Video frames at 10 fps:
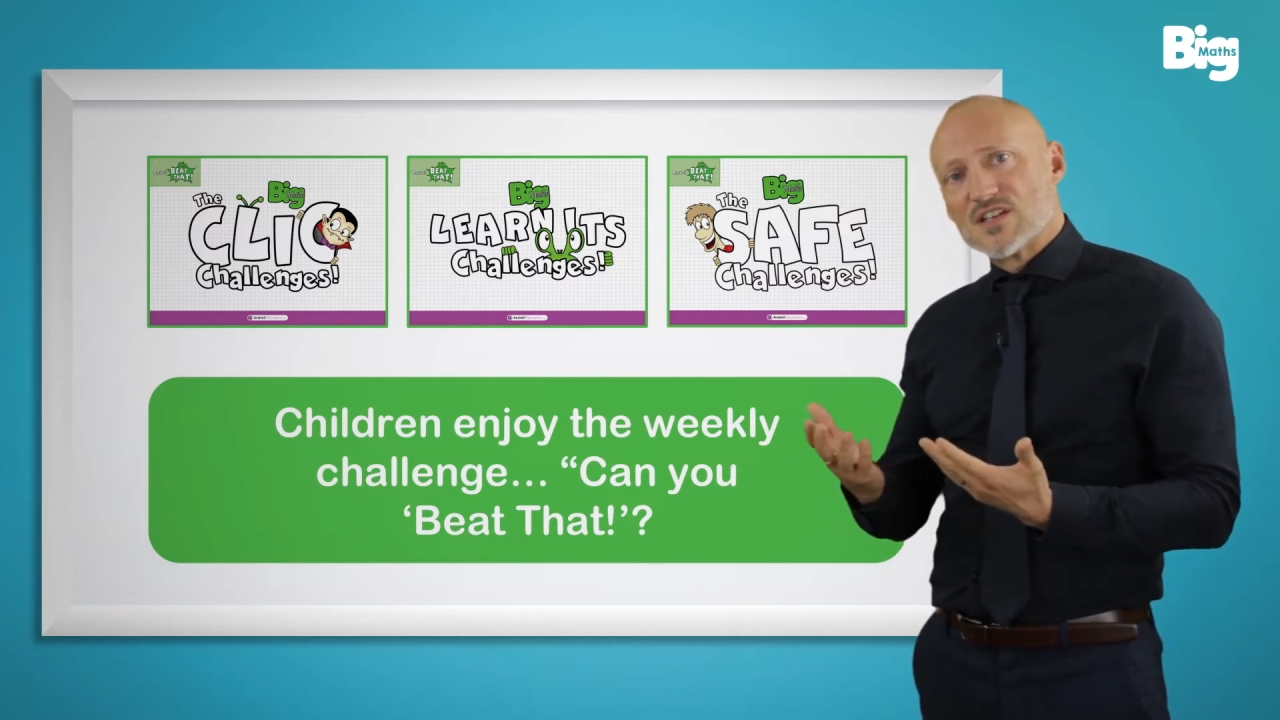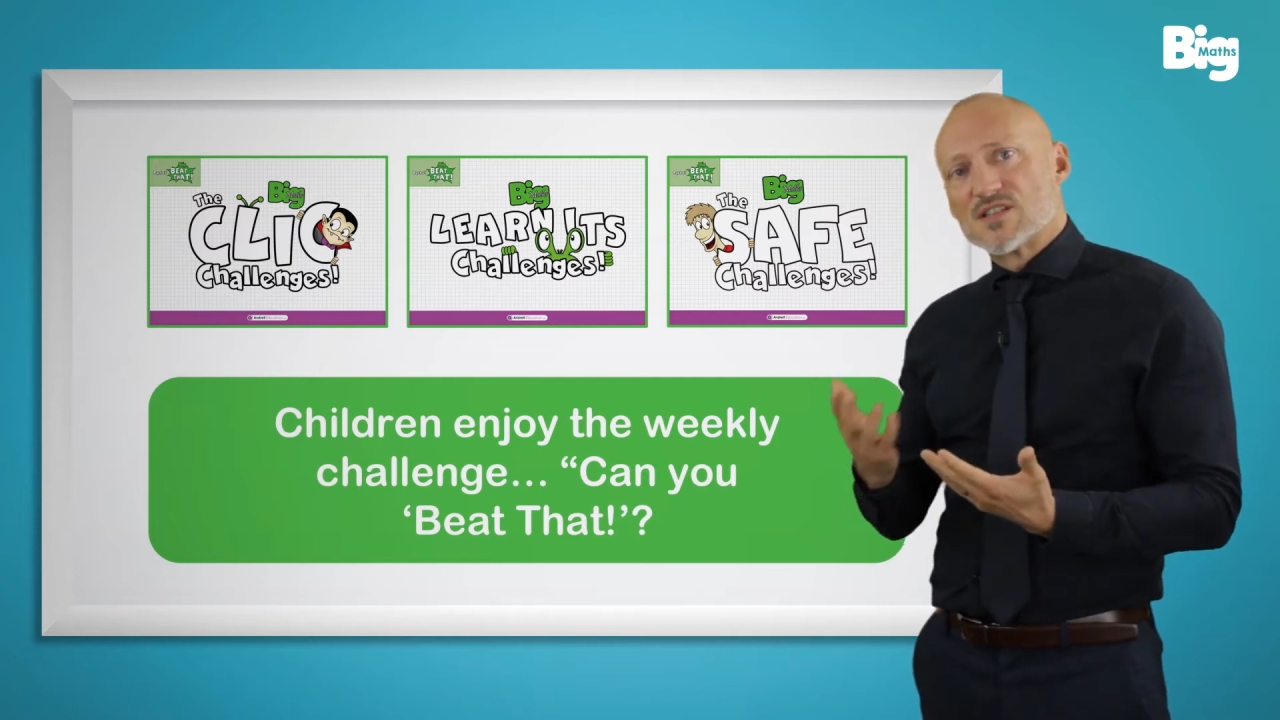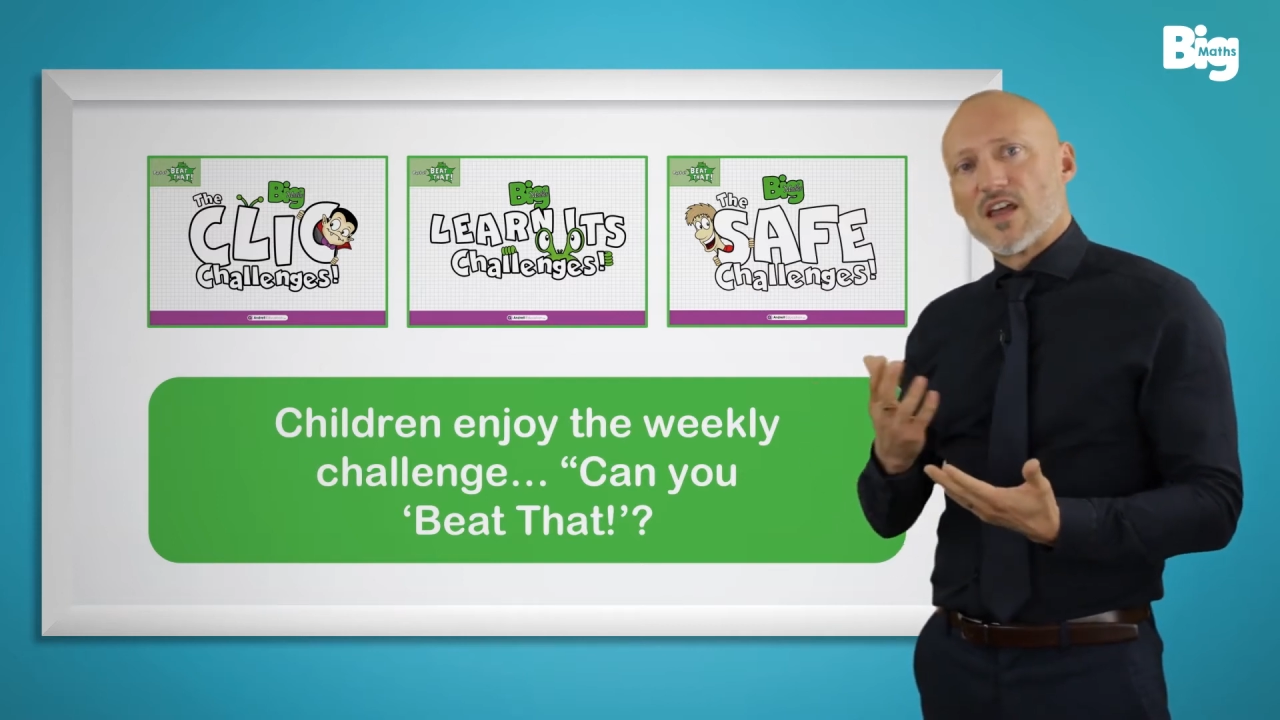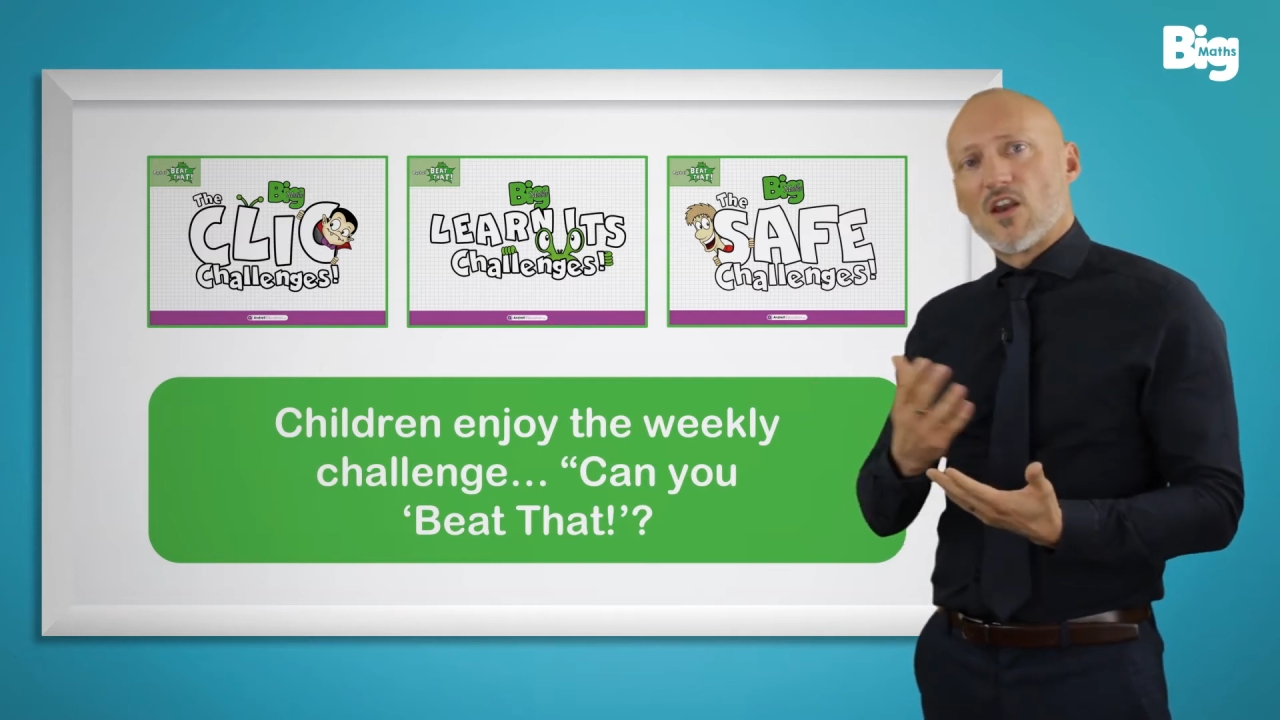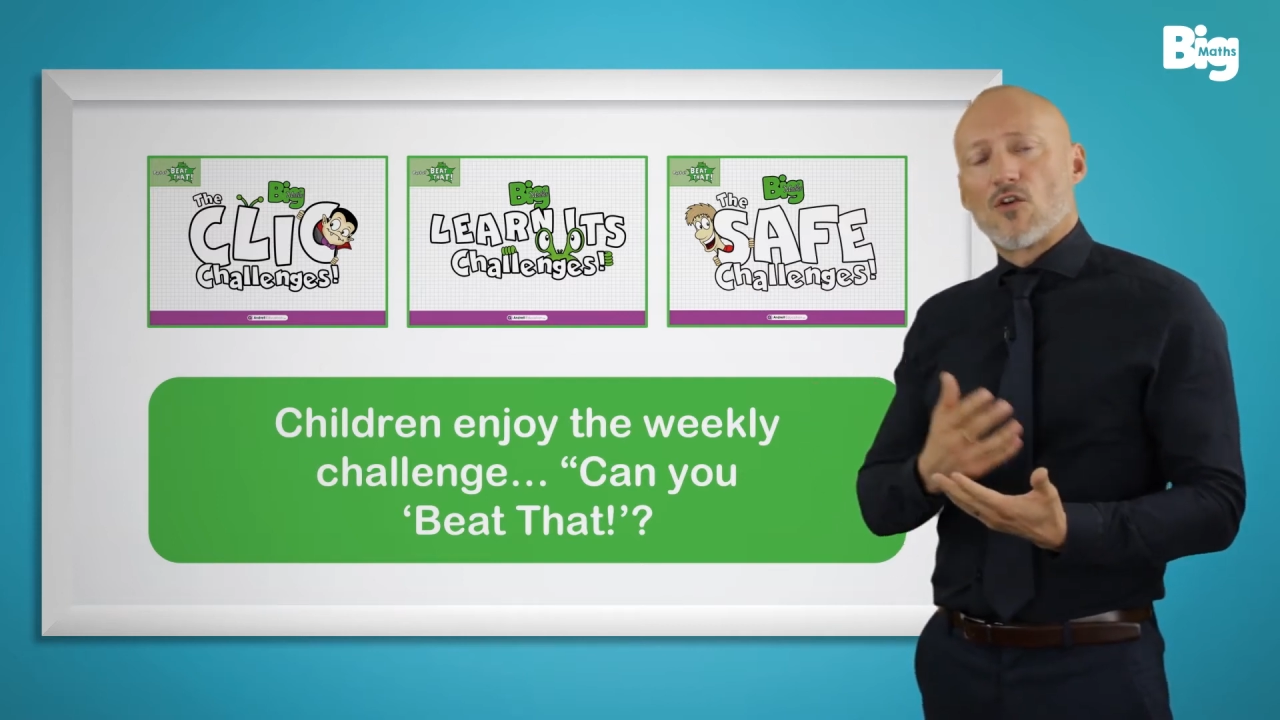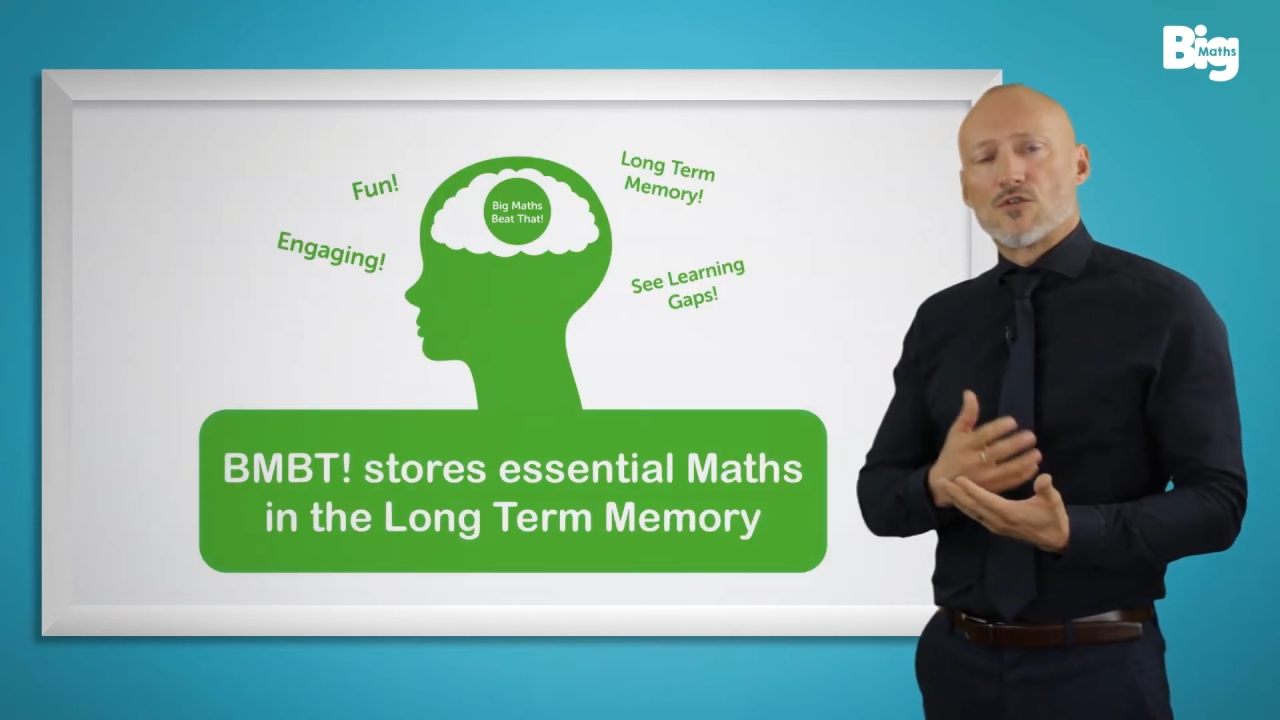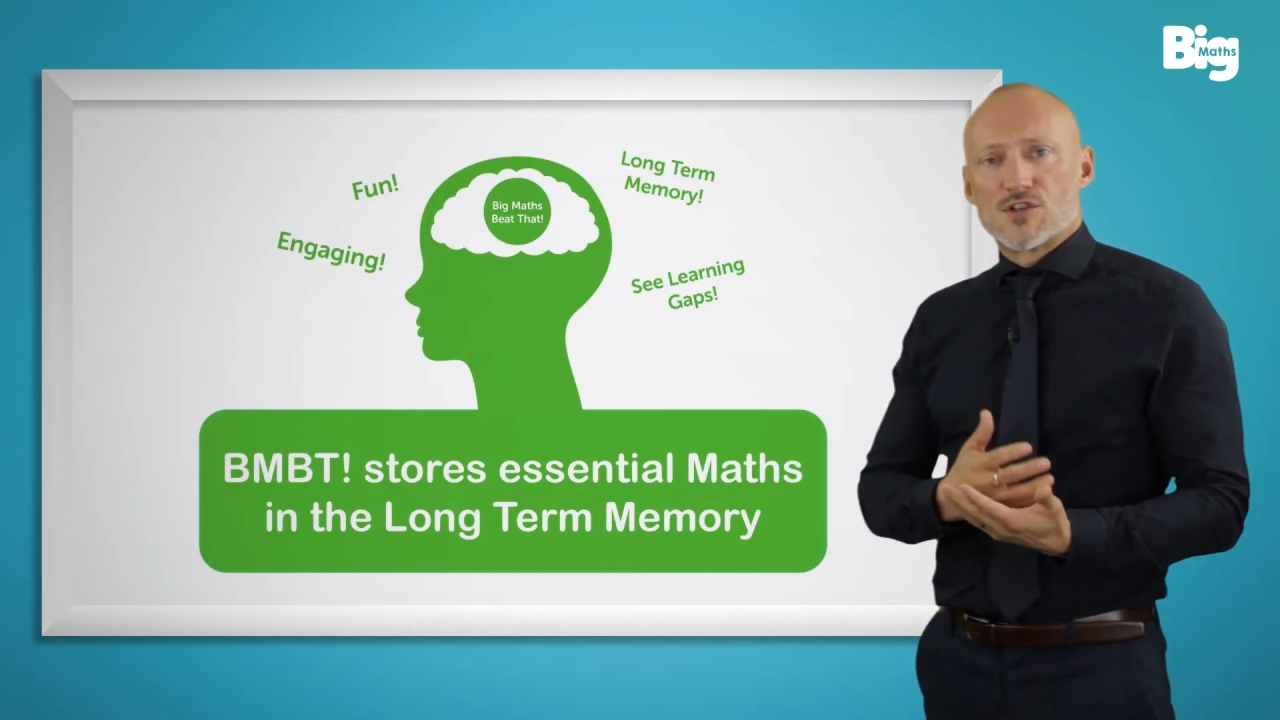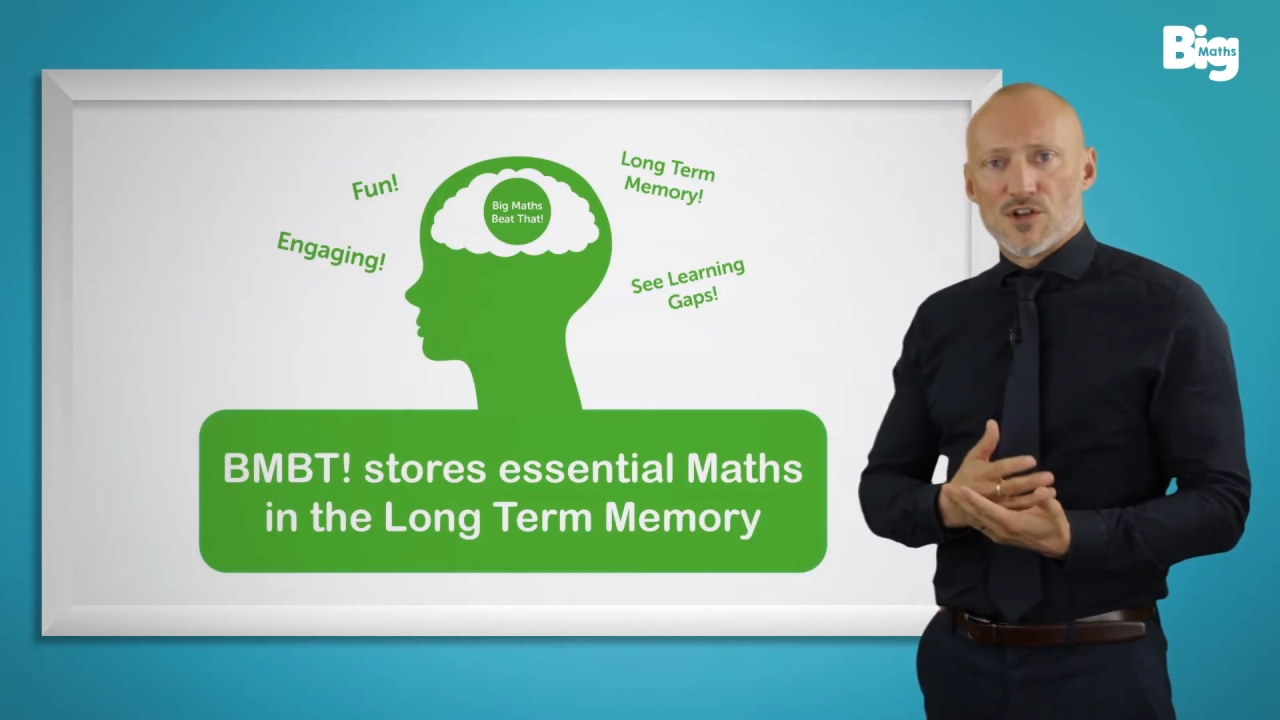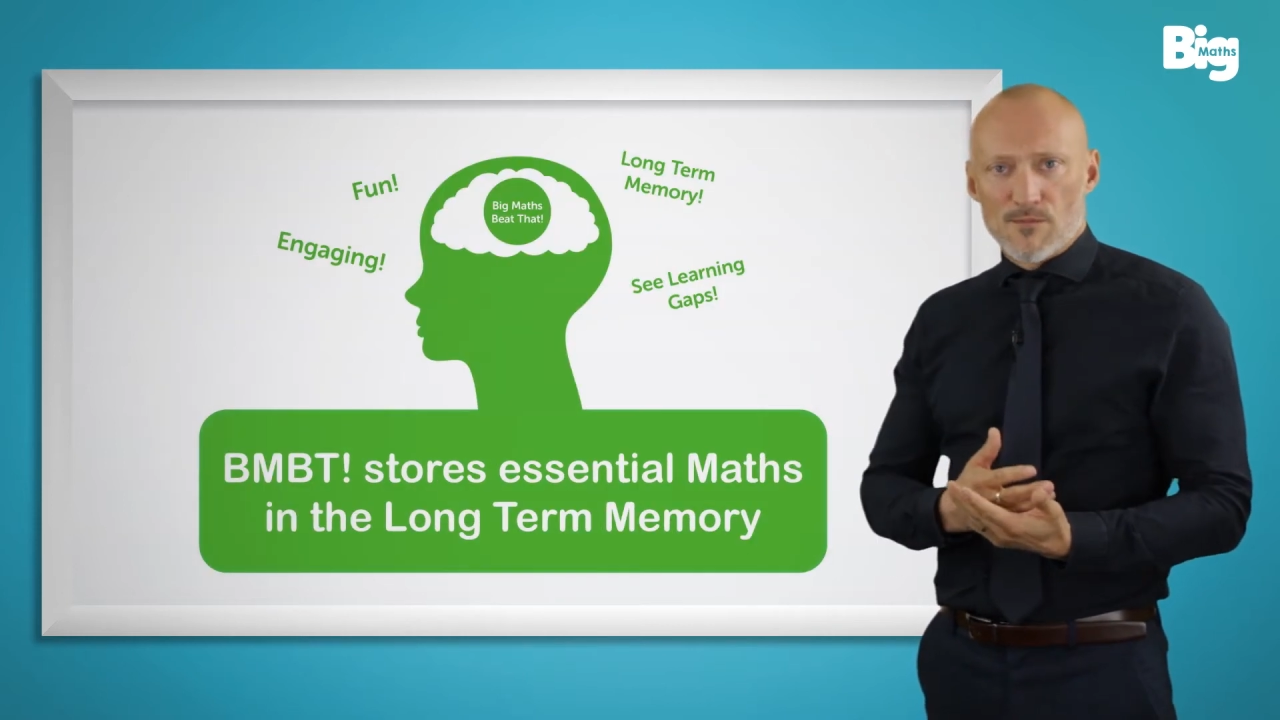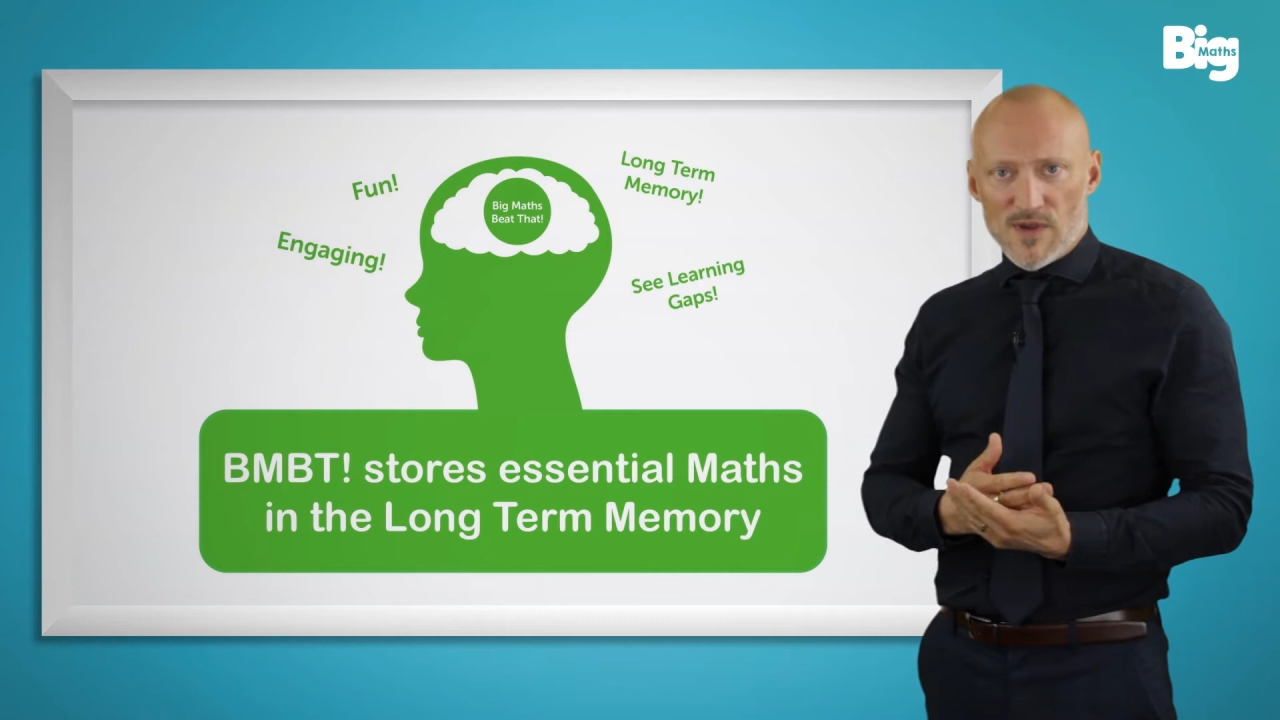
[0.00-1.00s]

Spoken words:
into their long-term